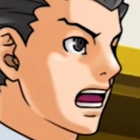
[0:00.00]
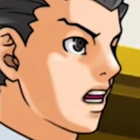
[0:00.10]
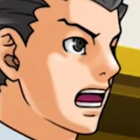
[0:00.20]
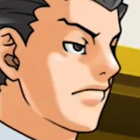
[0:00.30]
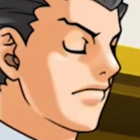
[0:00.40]

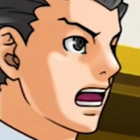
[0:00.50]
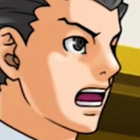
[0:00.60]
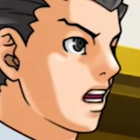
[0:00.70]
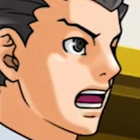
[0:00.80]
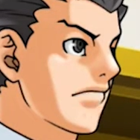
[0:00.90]
The detective
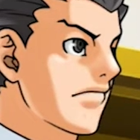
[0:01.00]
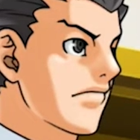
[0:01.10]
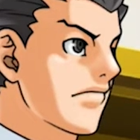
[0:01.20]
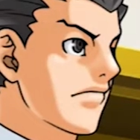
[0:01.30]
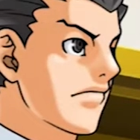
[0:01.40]
arrested Mr.
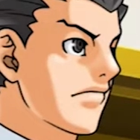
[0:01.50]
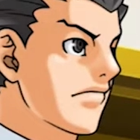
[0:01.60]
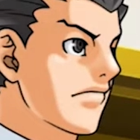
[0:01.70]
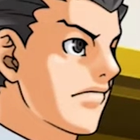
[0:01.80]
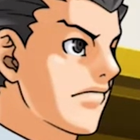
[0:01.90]
Powers based
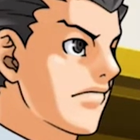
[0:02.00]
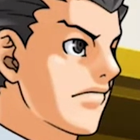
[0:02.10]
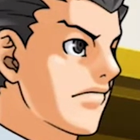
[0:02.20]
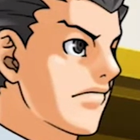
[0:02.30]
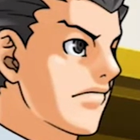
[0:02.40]
solely on the
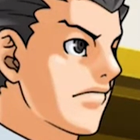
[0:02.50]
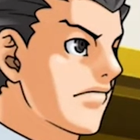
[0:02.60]
security lady's